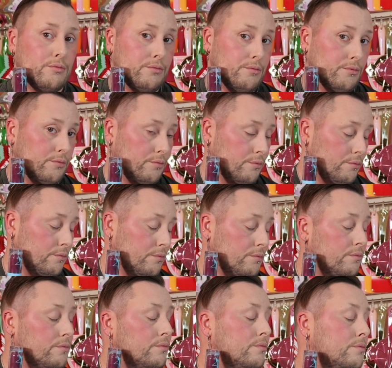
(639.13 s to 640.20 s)

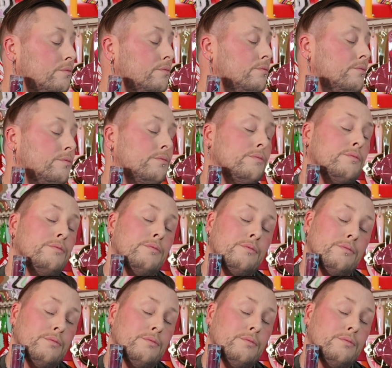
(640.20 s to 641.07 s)
Nothing is said.